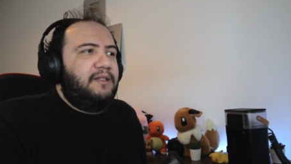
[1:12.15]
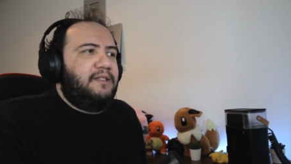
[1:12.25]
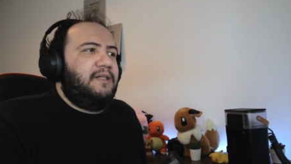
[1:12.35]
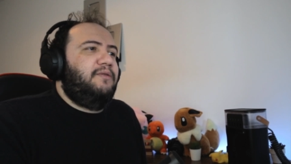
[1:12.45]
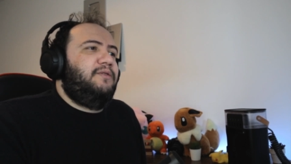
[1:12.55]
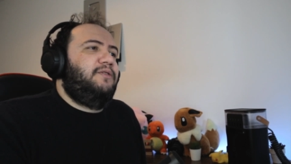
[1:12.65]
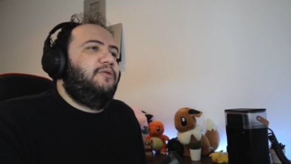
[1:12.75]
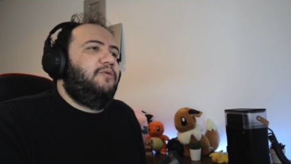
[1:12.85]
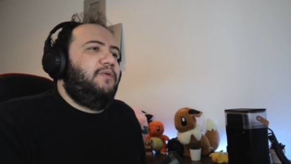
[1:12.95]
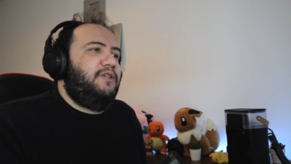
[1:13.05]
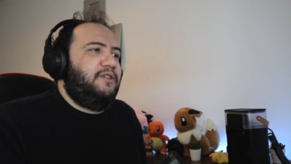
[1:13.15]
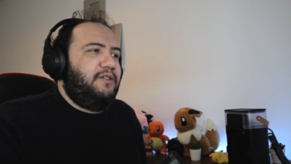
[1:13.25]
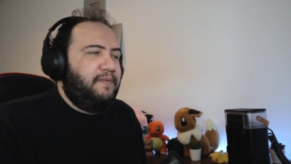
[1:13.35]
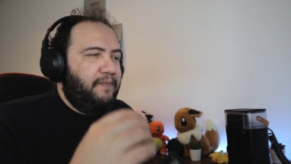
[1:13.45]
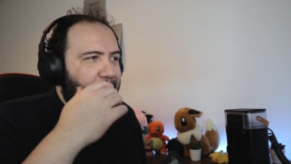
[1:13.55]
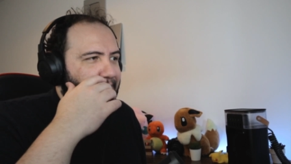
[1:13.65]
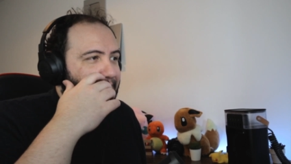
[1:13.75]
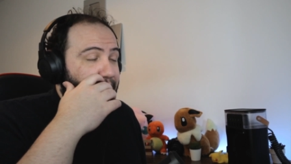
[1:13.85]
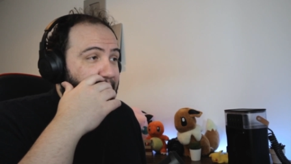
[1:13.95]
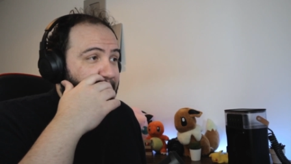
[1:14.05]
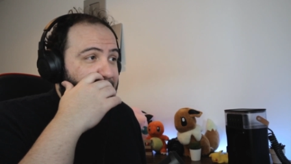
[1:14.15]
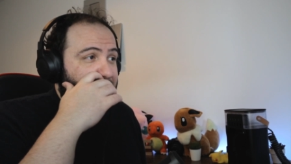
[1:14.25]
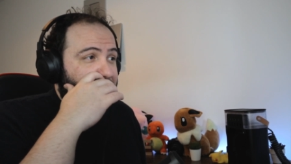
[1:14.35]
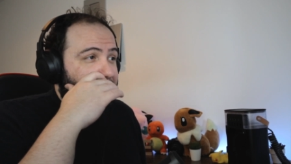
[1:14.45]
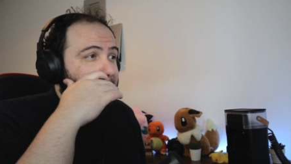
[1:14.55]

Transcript: sounds Norwegian, the way I'm saying it.